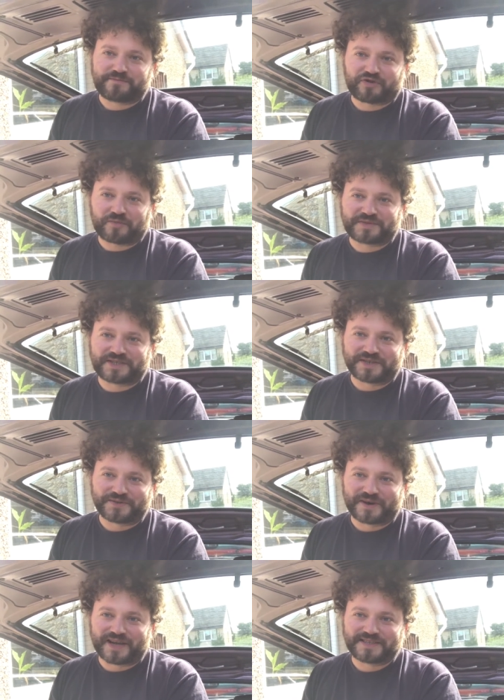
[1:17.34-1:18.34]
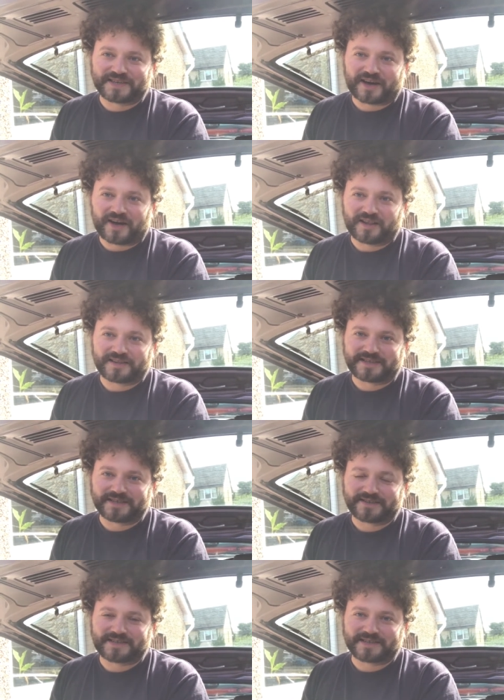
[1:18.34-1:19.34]
props to uh, to Carl and
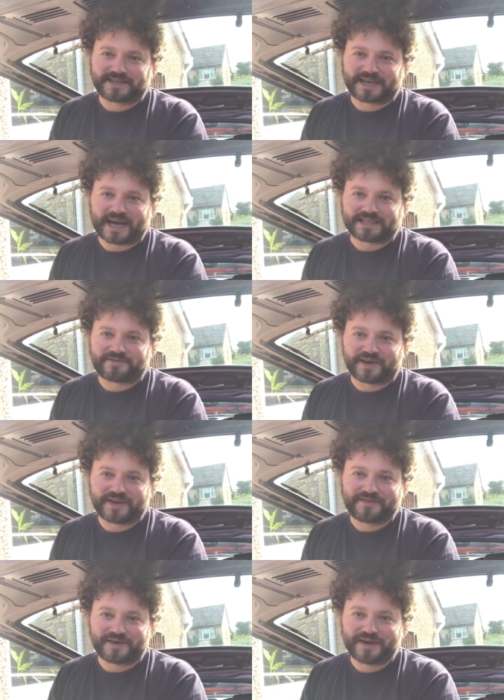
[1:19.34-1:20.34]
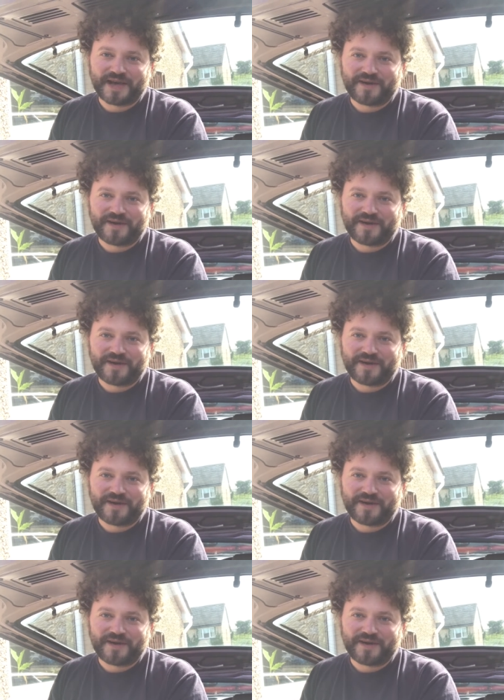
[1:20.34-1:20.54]
to, to, to Kaz for, for